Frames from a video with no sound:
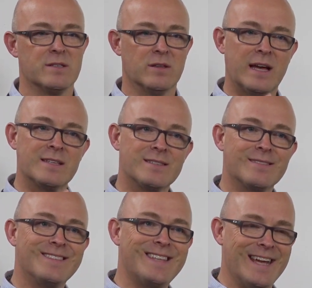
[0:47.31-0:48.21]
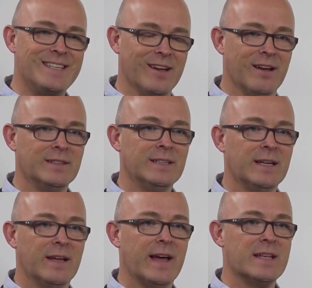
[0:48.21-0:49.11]
So that's data,
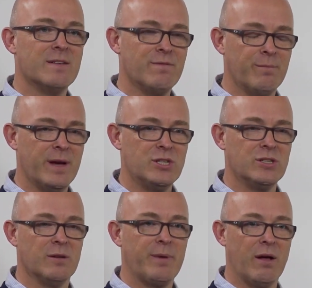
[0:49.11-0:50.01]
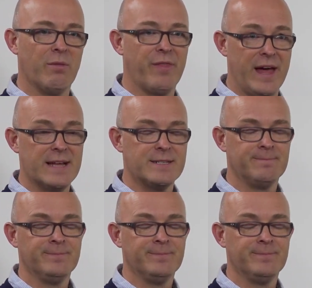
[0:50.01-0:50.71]
and that's information about that.